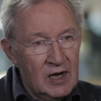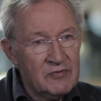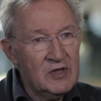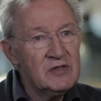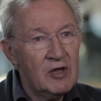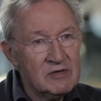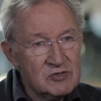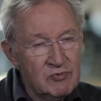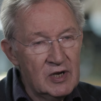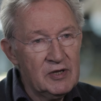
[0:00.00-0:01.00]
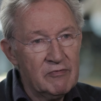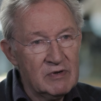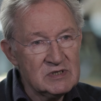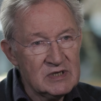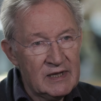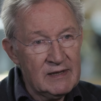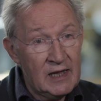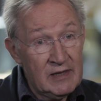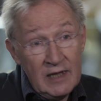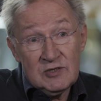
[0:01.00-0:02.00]
I think there is really a risk,
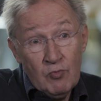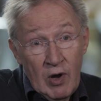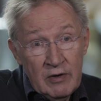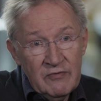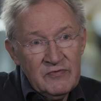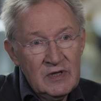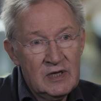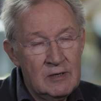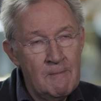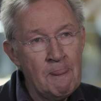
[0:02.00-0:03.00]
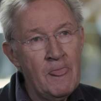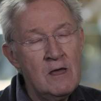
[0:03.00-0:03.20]
and that's one of the